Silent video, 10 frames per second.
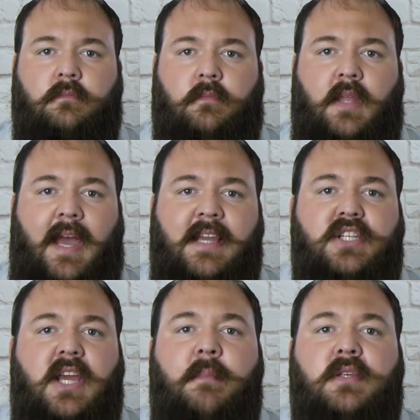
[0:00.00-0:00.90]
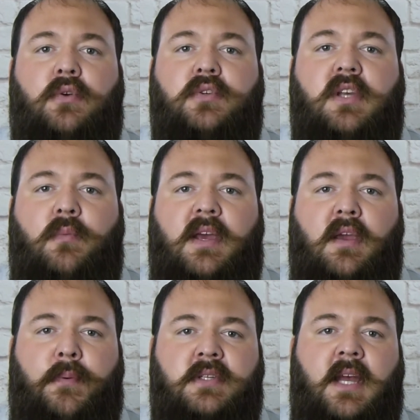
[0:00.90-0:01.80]
The AGM is also where
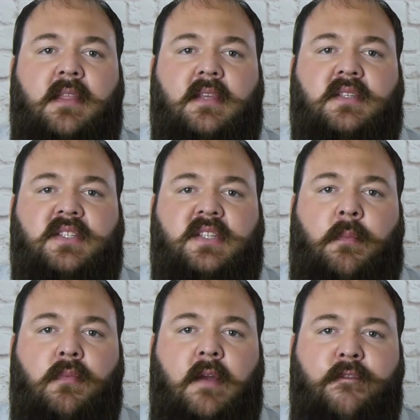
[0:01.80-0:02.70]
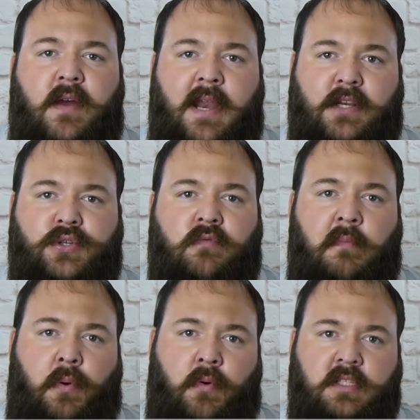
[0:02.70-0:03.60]
you present the summary financial
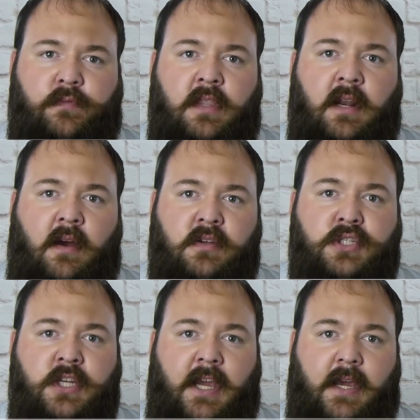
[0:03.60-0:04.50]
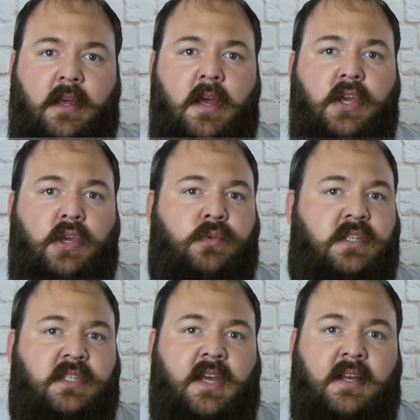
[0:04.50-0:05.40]
reports for the last year. You'll
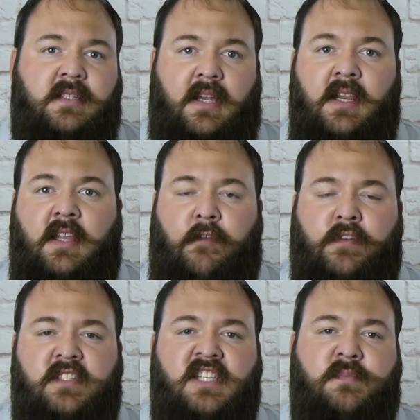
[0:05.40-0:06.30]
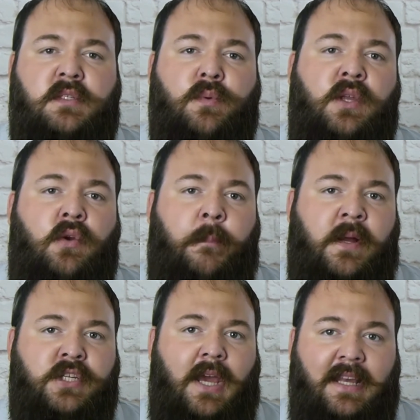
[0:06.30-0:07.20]
discuss any differences between your
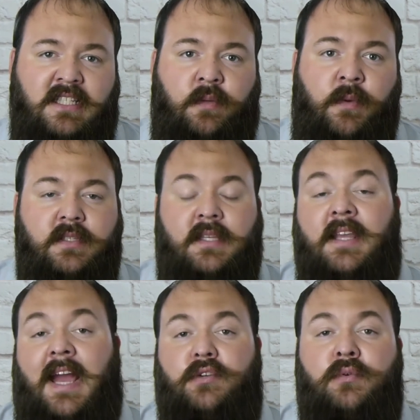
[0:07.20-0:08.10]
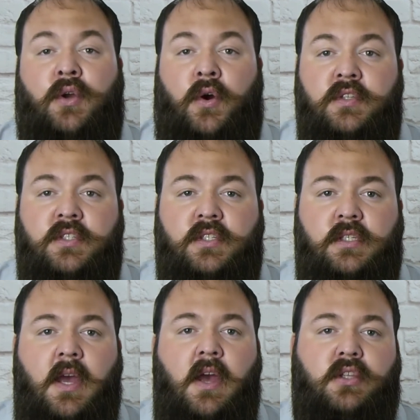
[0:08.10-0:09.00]
budget estimates and the actual
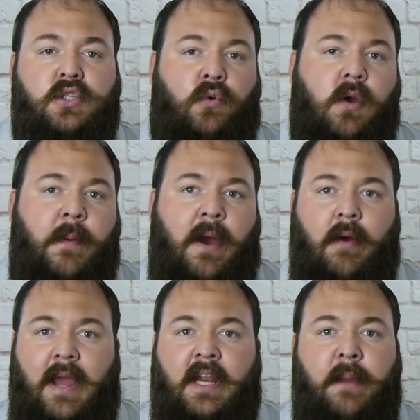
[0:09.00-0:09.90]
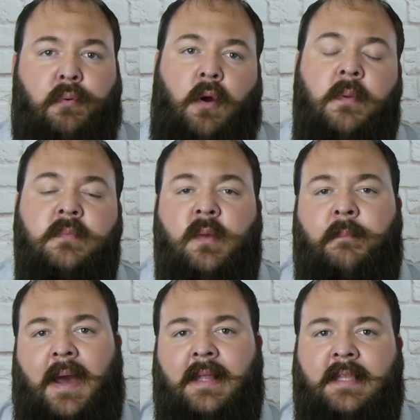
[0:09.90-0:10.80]
costs, talk about any problems
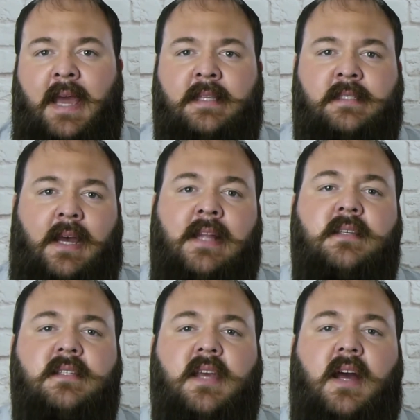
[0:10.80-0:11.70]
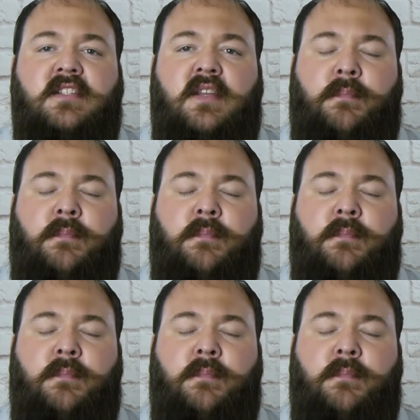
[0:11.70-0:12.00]
with bad debts, and discuss the